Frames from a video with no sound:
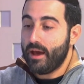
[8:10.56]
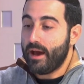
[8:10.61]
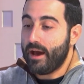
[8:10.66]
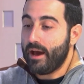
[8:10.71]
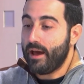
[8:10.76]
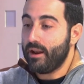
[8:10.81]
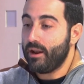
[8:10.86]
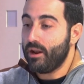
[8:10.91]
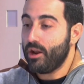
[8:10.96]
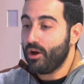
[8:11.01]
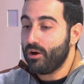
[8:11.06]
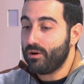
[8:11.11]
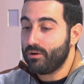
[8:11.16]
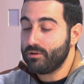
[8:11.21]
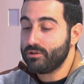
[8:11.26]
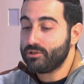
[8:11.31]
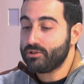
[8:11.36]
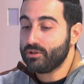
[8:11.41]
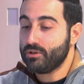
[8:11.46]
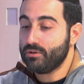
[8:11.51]
And
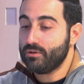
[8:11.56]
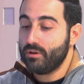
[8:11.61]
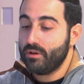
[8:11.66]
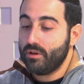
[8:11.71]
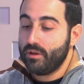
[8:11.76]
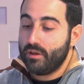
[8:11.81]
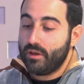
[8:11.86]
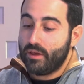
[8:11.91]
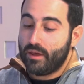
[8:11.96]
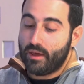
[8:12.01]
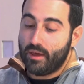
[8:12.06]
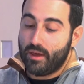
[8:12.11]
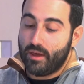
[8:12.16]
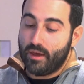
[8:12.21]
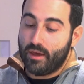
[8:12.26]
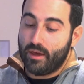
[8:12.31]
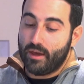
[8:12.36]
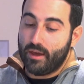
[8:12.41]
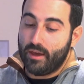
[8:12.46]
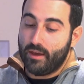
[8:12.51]
also,
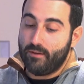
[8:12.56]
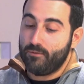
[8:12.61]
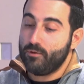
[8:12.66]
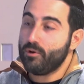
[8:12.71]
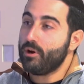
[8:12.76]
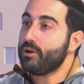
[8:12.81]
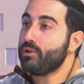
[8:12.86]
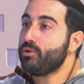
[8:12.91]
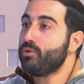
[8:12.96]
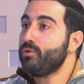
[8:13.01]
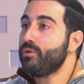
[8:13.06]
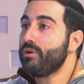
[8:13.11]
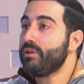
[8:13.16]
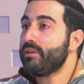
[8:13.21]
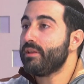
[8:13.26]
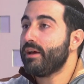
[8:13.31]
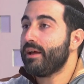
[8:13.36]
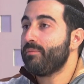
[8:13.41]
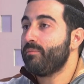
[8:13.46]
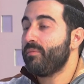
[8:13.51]
if you are
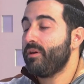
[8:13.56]
doing that,